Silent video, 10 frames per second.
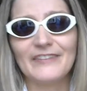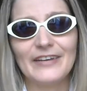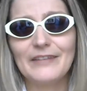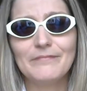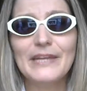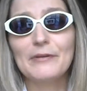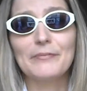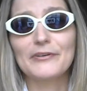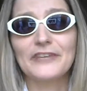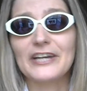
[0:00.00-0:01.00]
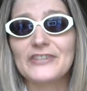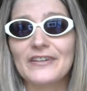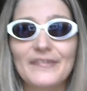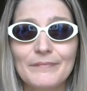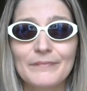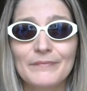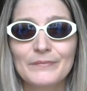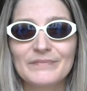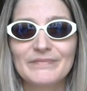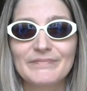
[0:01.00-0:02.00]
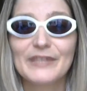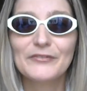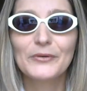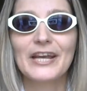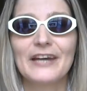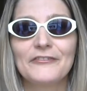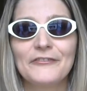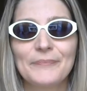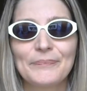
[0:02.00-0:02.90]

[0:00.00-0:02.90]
And maybe perfectionism never would have.